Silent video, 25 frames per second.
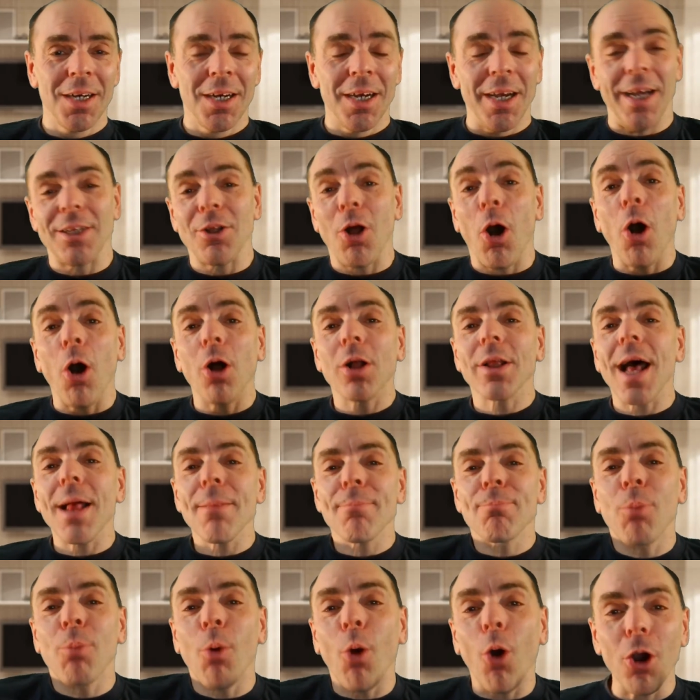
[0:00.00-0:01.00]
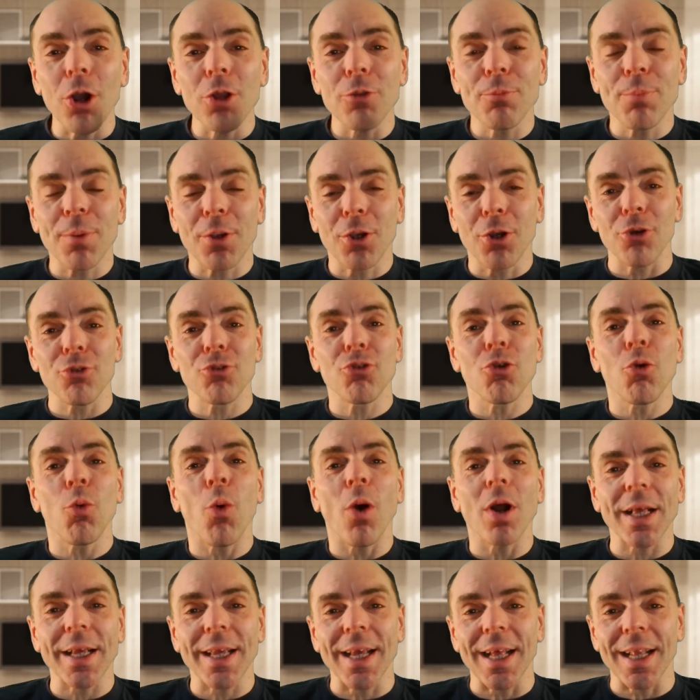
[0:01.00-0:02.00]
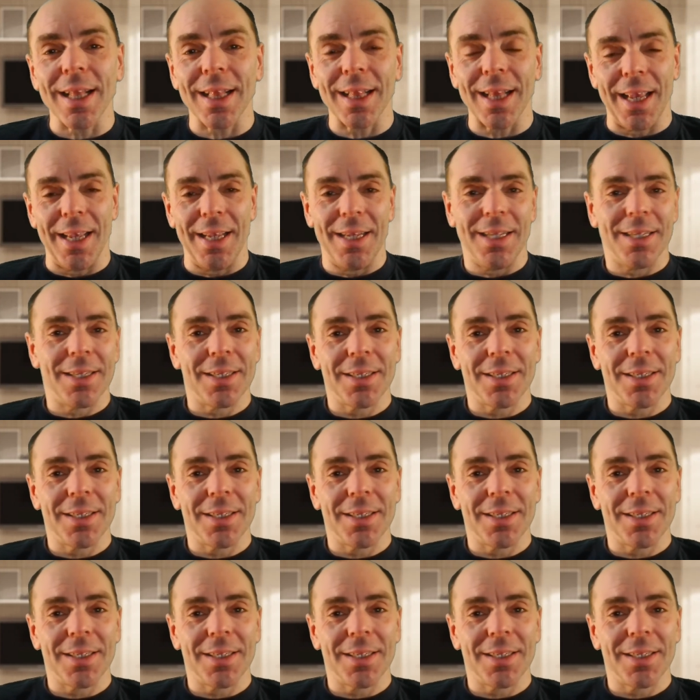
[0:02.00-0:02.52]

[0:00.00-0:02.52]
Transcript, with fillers: And all that, boys, because you want to get laid.